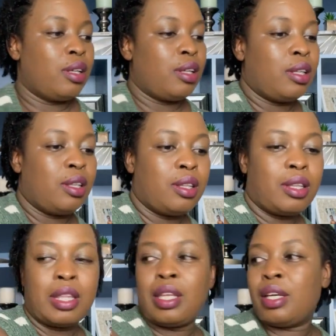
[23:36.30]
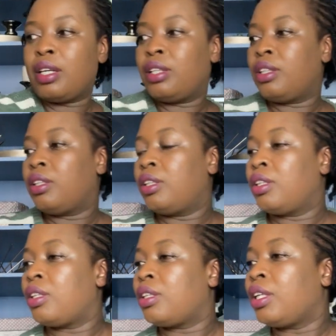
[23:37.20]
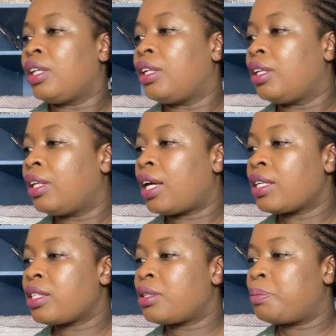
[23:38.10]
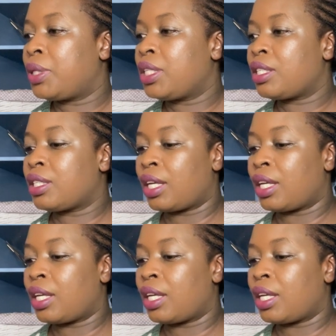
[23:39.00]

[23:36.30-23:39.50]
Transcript: And then the last piece